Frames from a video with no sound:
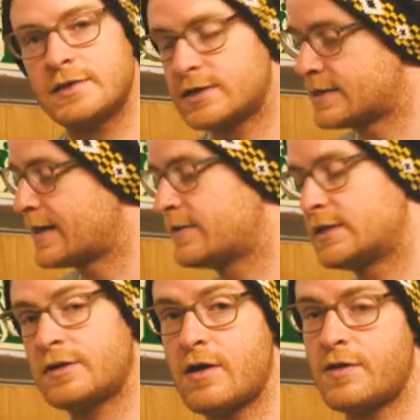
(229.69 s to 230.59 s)
to
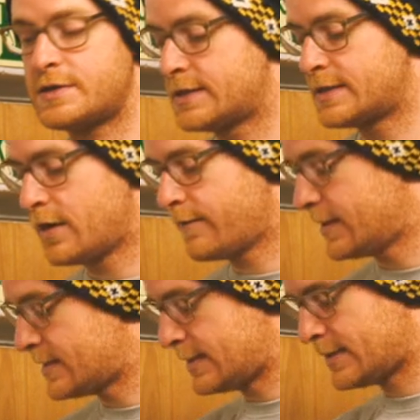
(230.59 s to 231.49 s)
72 hours to serve
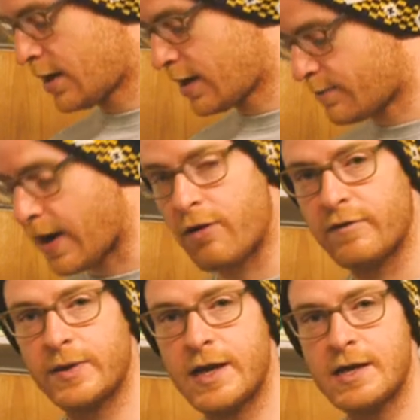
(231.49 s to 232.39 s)
this entire
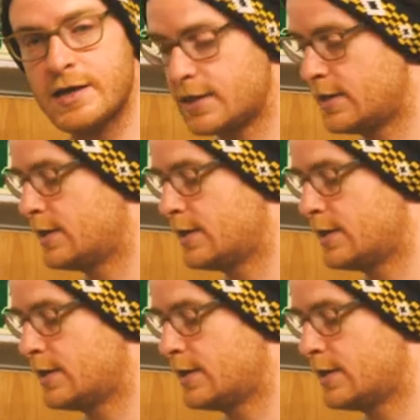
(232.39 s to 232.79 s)
barrel of beer.